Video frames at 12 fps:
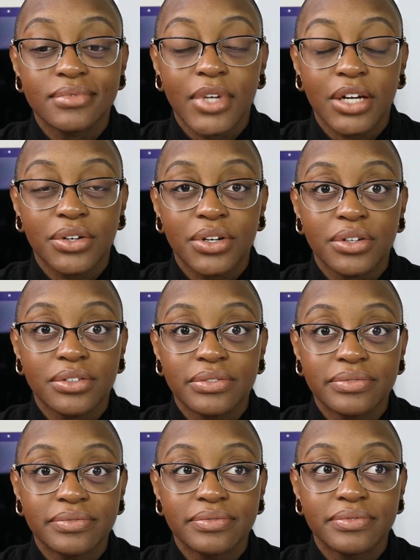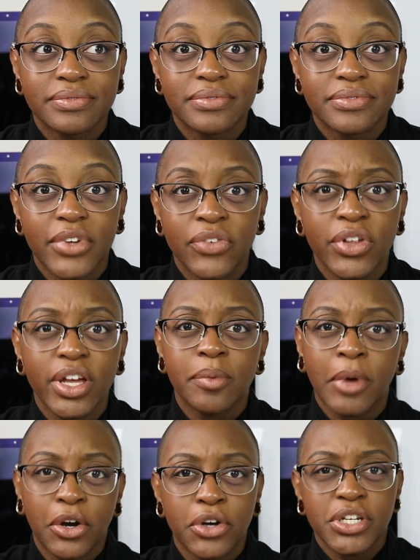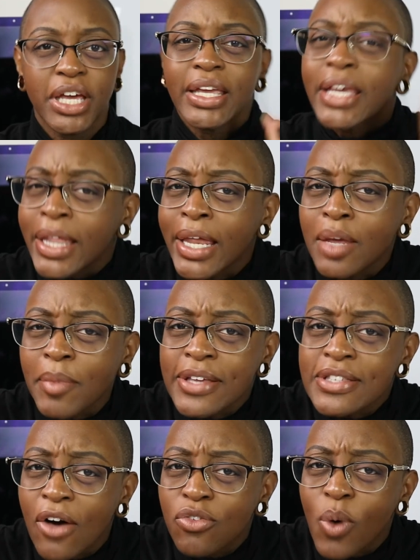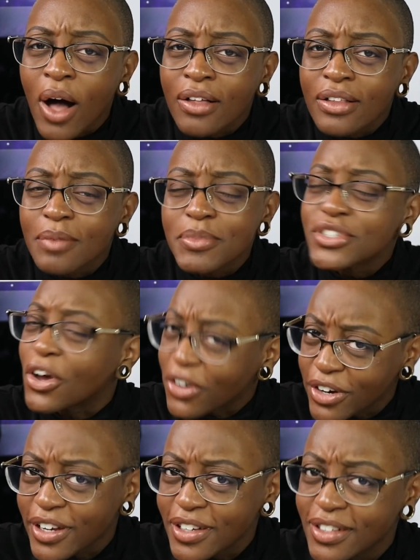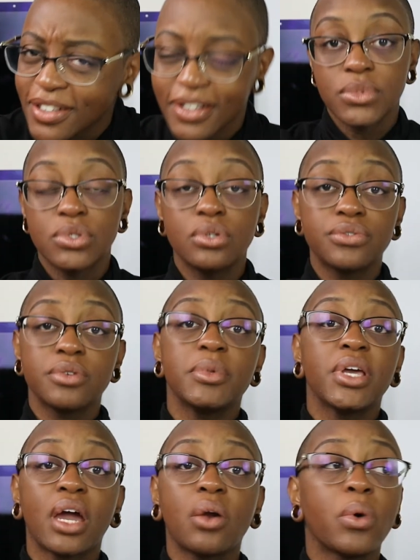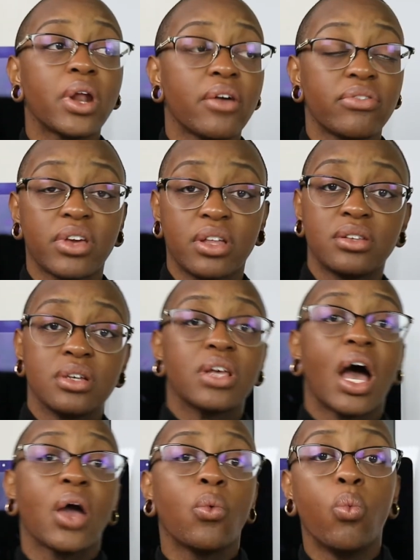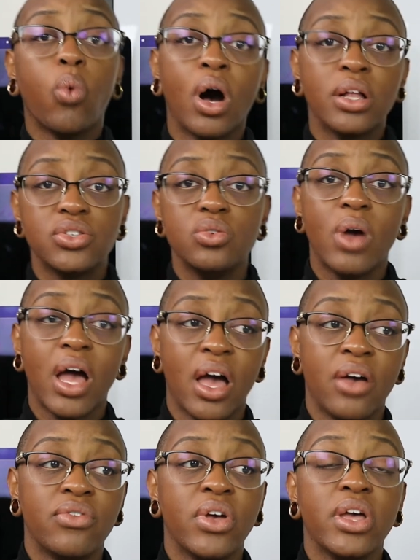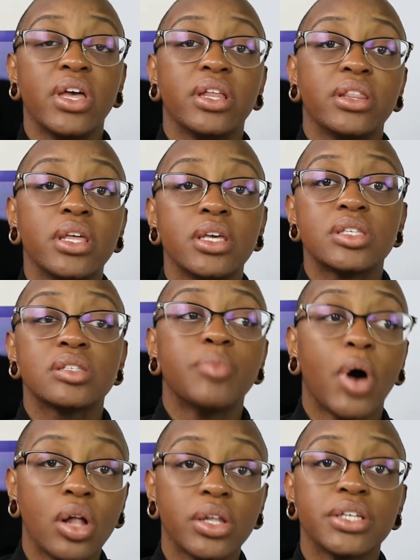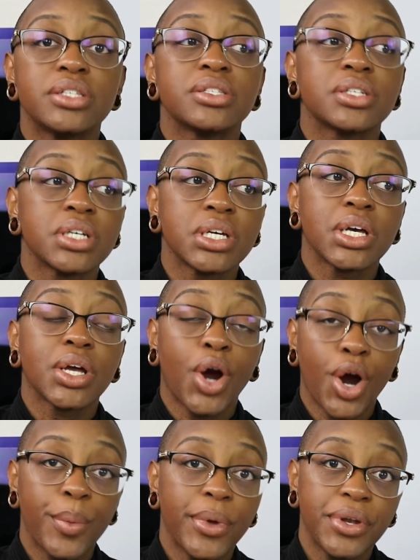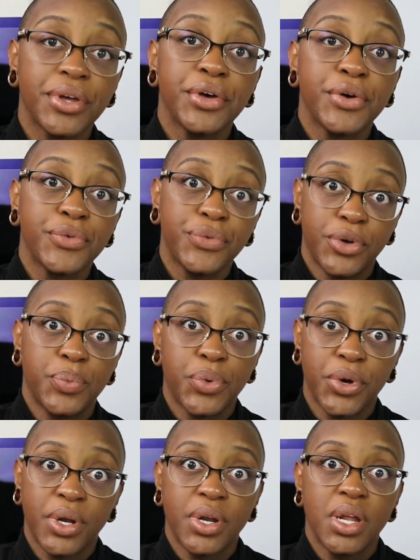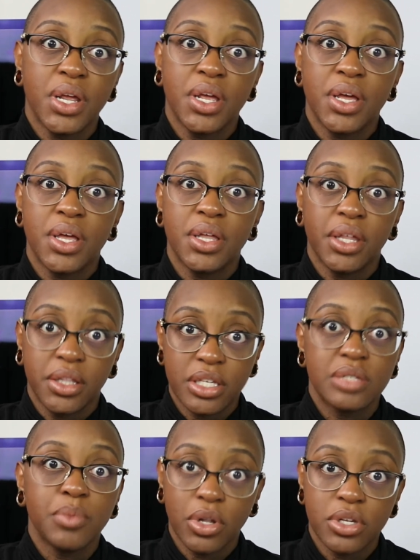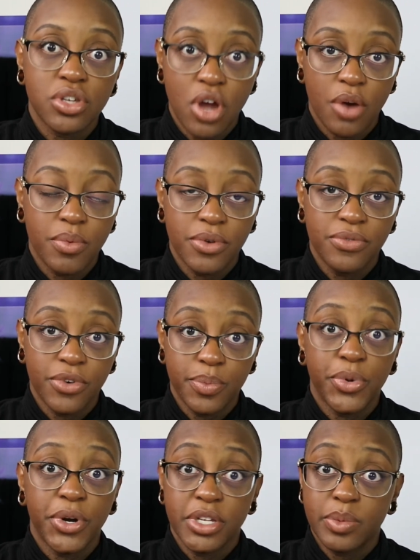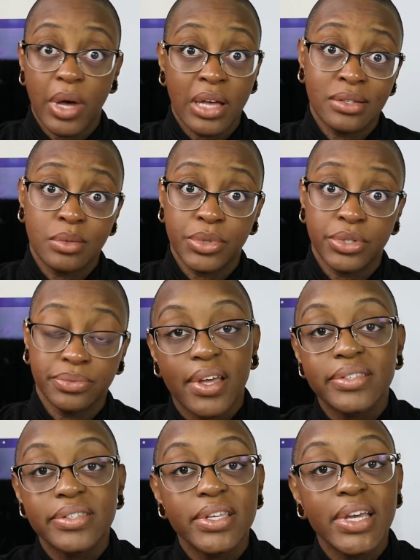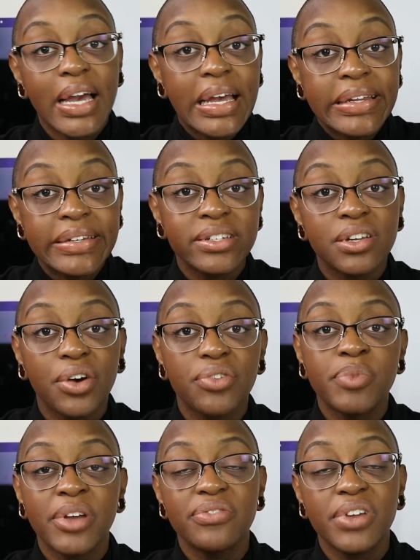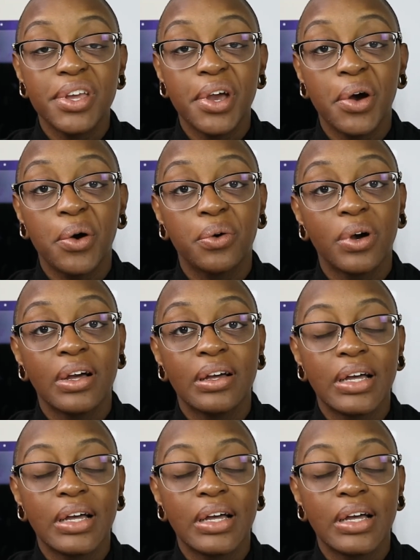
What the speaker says: I don't know. I feel like I'm not articulating myself well. I'm sorry. So for me, I don't want to have kids because I want to have the smallest carbon footprint, like the smallest carbon footprint as possible. That's the end of my video.